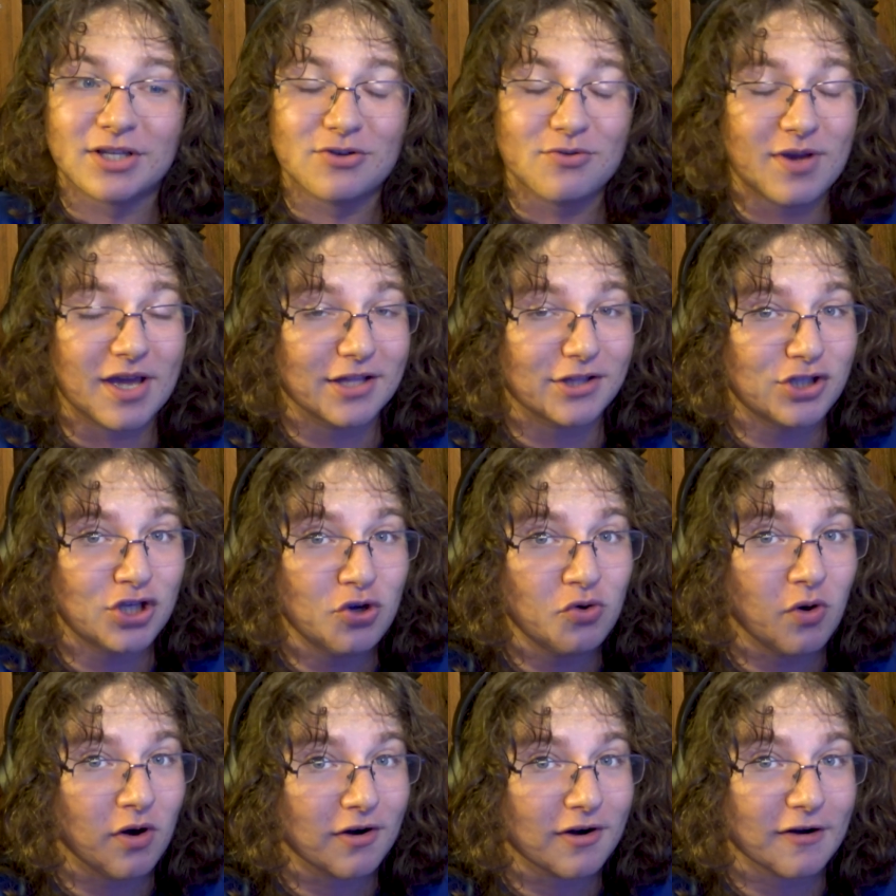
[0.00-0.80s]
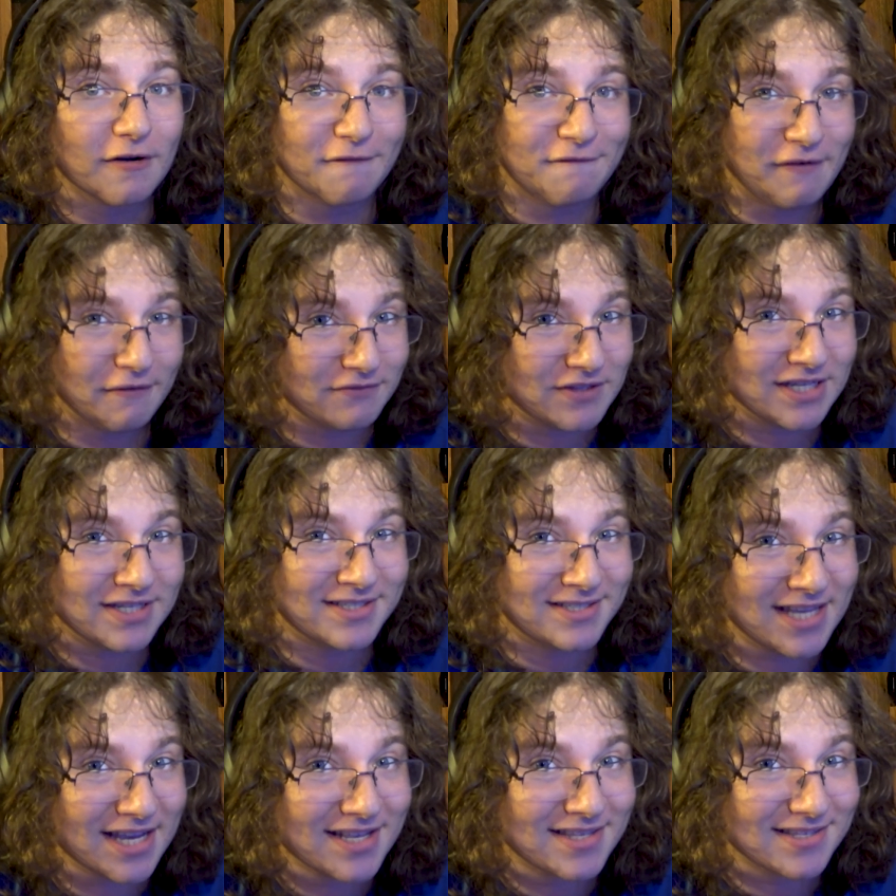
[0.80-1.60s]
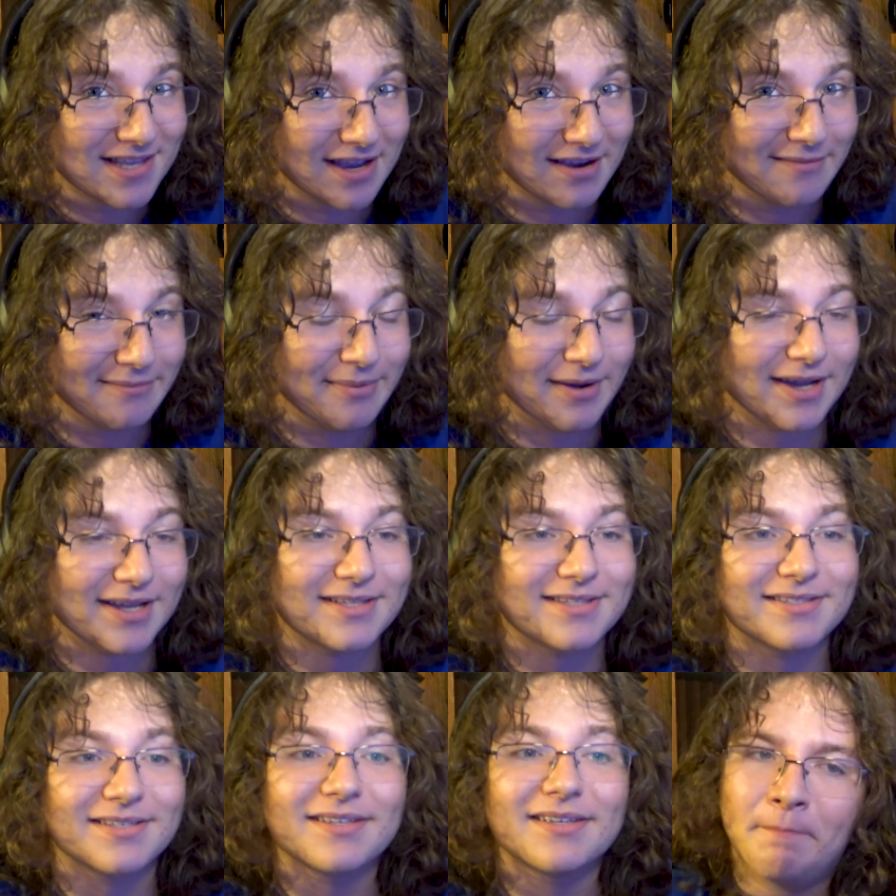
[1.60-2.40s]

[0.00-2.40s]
and you get 256 gigabytes.